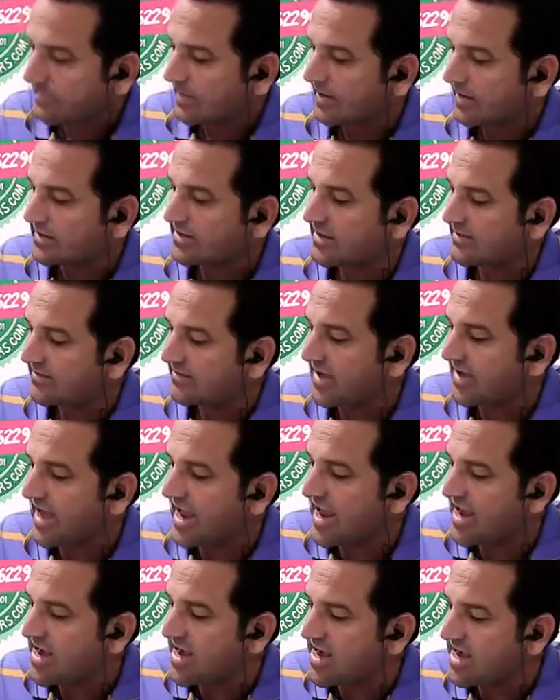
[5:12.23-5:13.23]
This
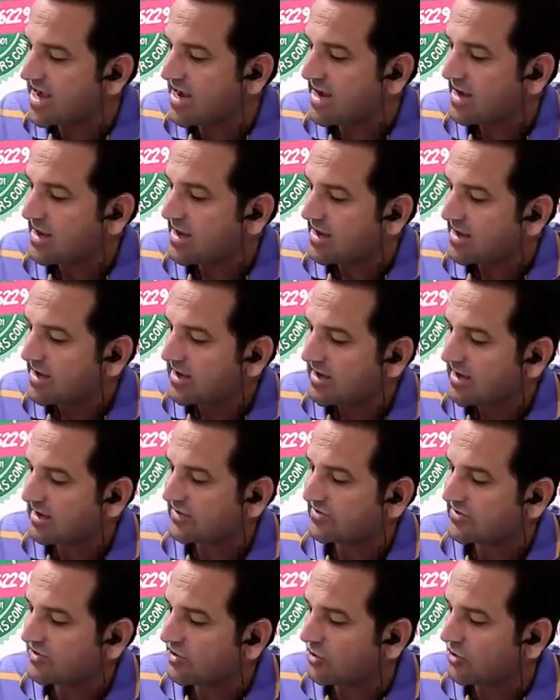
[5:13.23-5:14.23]
n
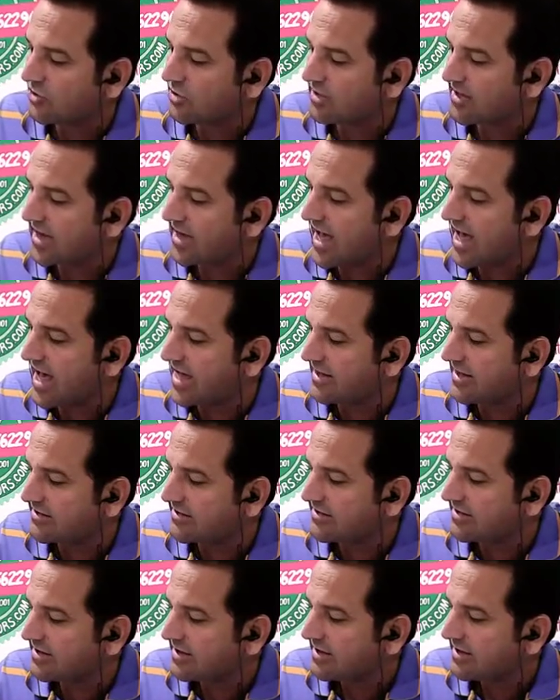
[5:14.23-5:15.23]
is known as
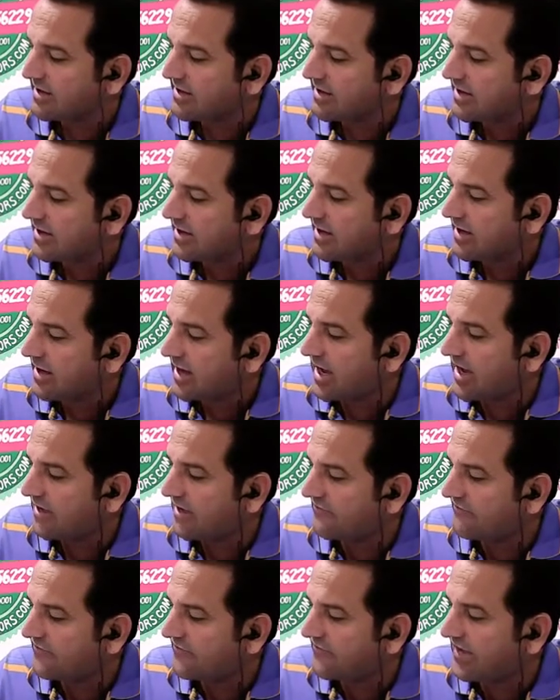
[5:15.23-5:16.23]

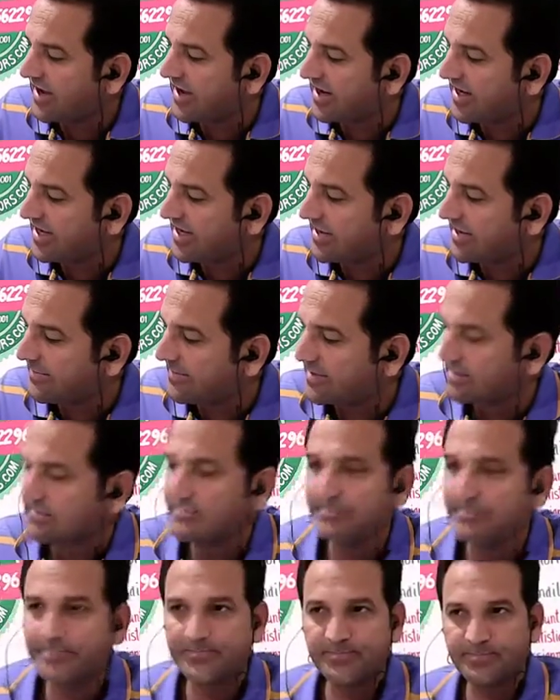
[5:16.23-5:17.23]
a variable,
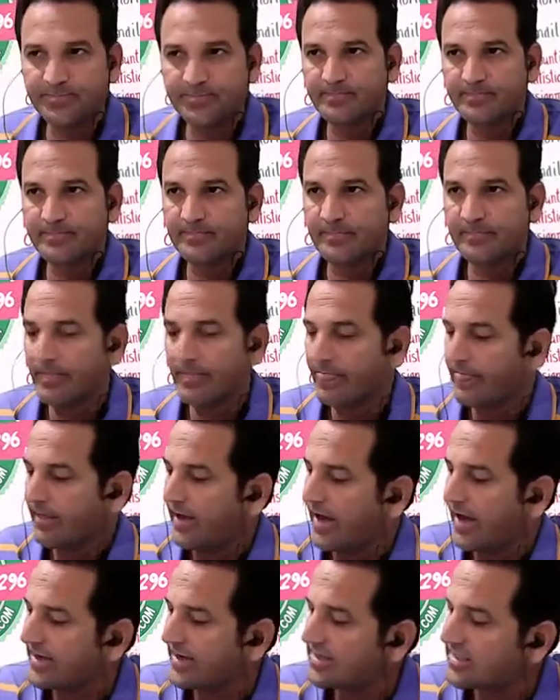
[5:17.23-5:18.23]

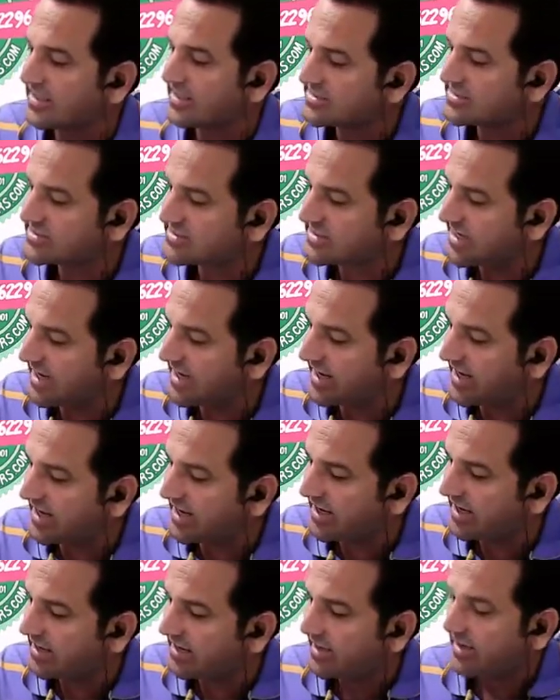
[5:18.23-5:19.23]
and this
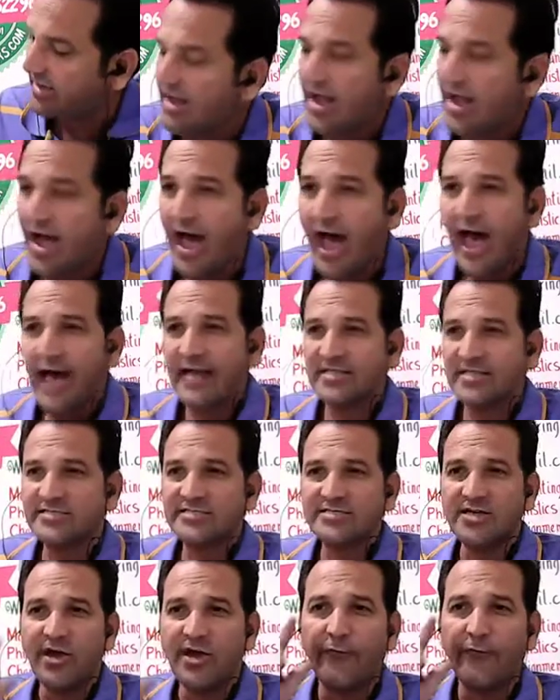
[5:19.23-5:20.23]
3
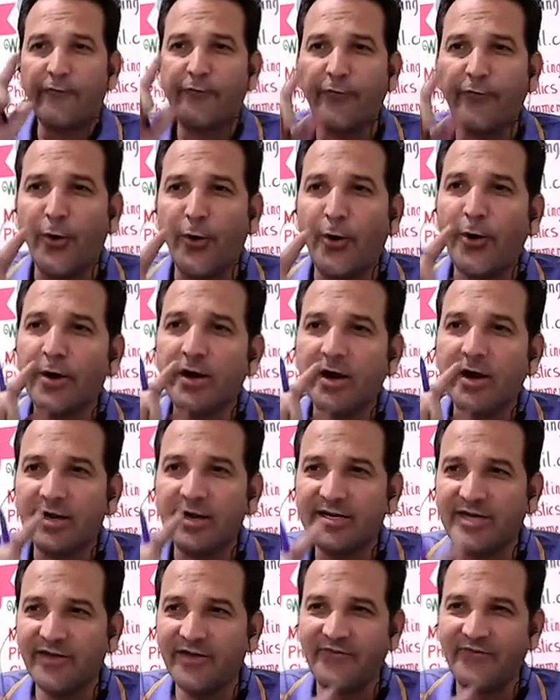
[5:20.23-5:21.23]
has 4
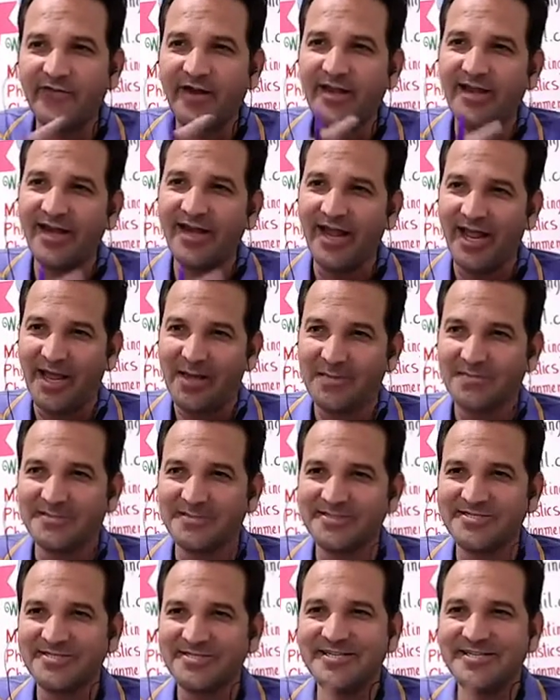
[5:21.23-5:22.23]
different names.
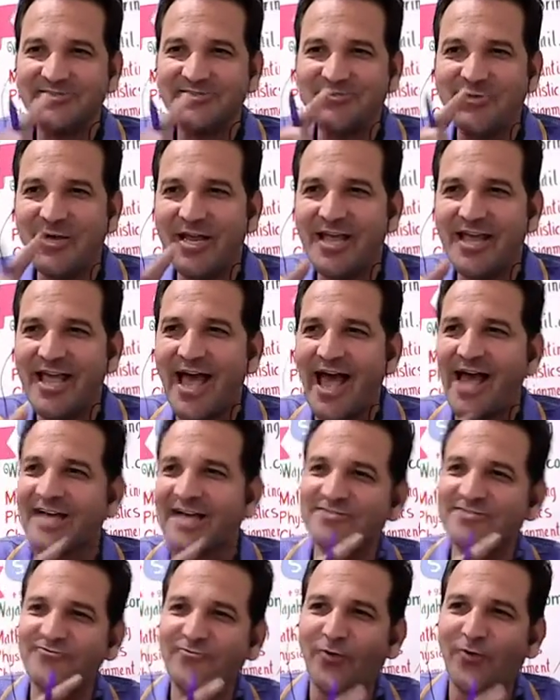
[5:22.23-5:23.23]
This 3
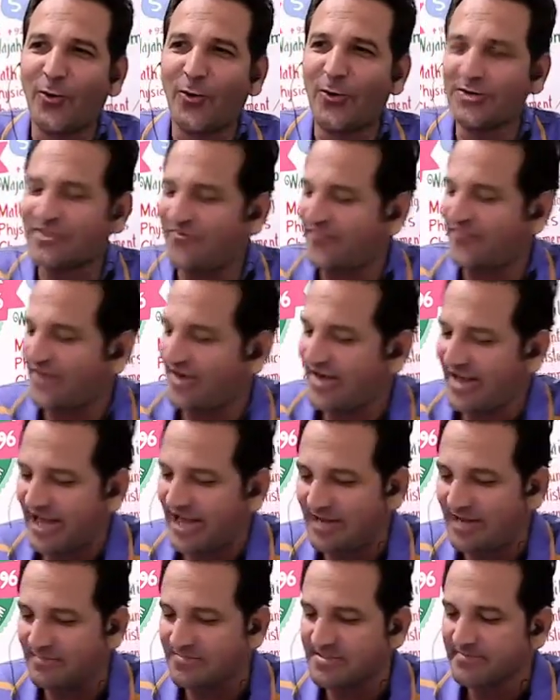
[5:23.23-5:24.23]
has 4 different
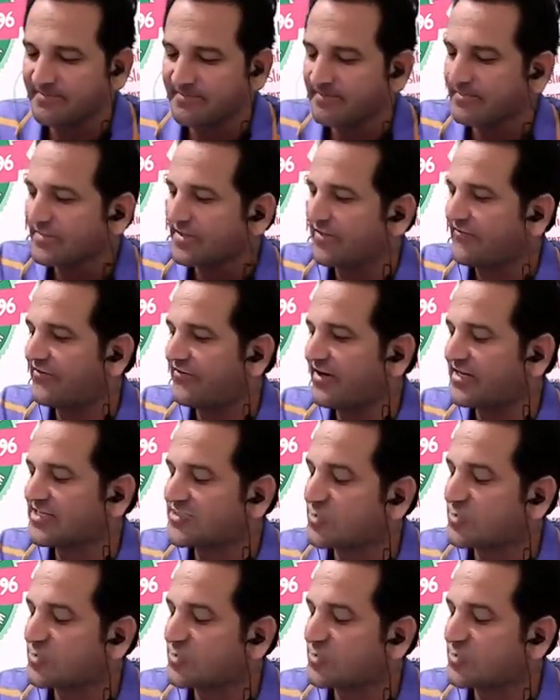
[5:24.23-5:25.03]
names. The first